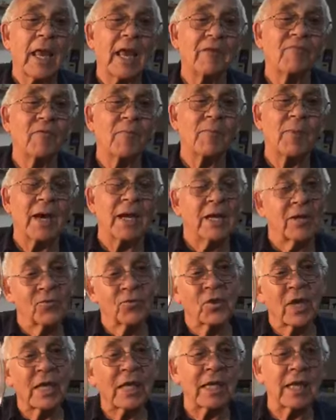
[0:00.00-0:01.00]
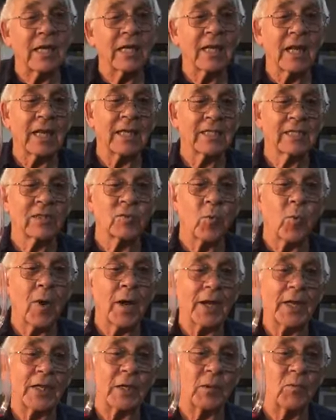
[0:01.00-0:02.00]
Everybody drink a glass of
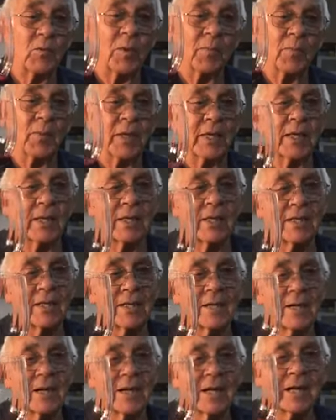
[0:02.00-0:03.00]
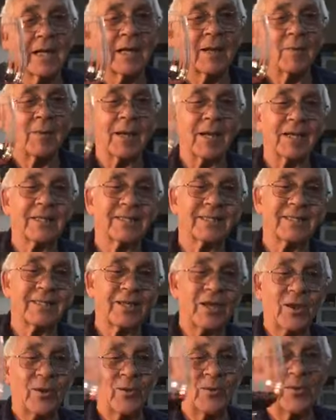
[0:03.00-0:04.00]
wine with me. Come on, let's
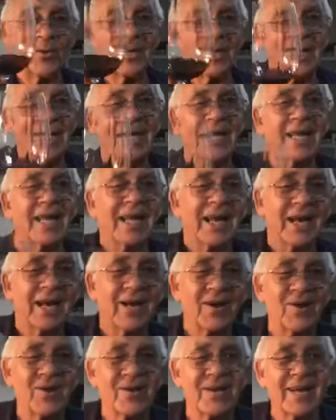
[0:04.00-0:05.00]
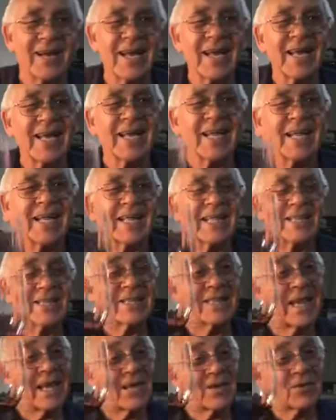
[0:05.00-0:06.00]
go. Okay?
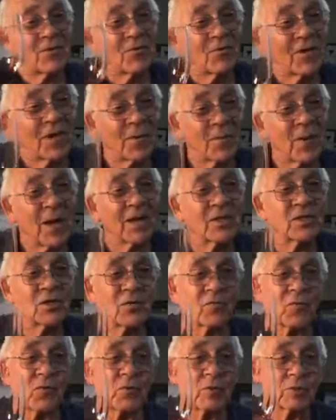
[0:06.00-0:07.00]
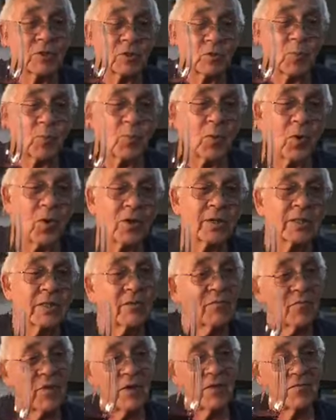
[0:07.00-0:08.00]
Thank you very much for your support,
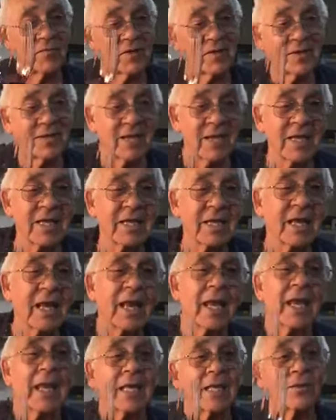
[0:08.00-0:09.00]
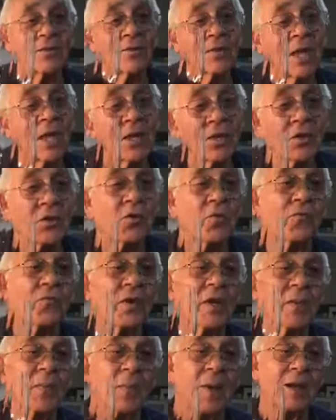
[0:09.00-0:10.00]
for everything. And thank you
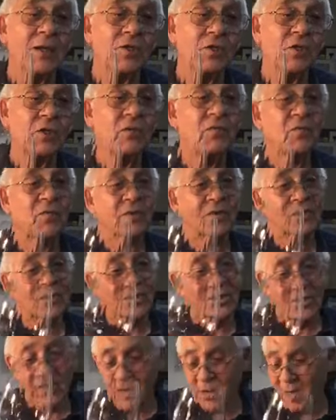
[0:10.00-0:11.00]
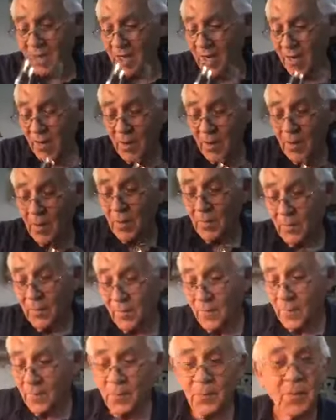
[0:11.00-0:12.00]
very much for the stuff.
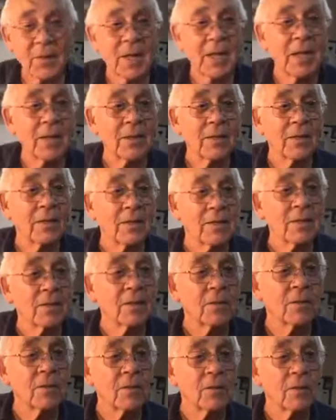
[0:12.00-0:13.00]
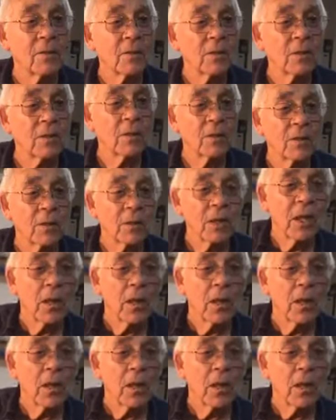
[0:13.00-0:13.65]
Think that you got to do quarantine.